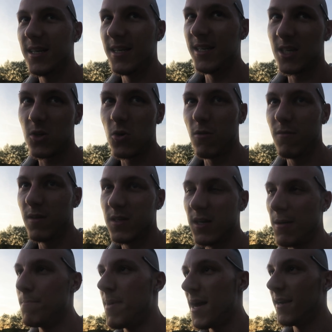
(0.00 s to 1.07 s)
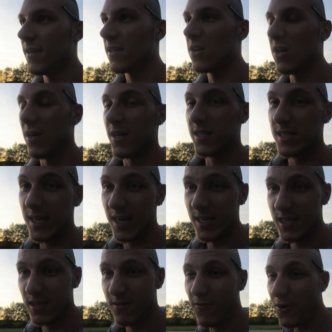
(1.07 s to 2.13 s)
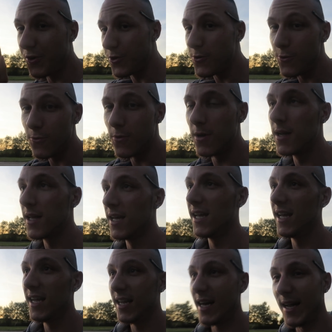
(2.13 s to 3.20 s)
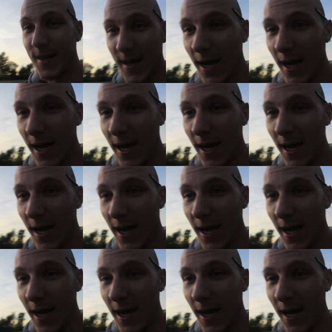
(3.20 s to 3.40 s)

discovered abandoned cars guys for you and